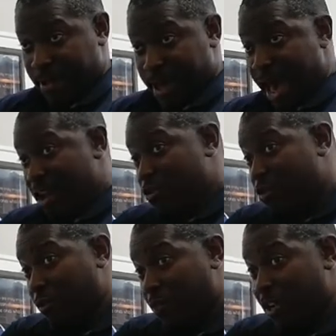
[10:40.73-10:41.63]
I knew
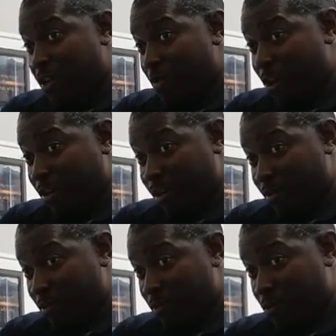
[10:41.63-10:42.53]
the video market
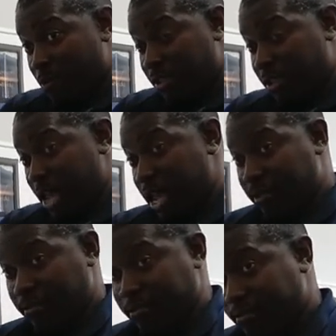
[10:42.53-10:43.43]
was
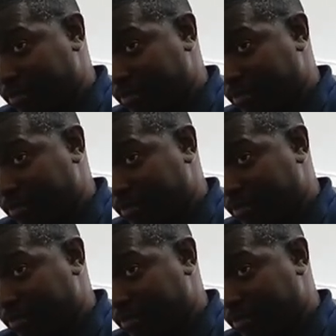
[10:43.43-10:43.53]
at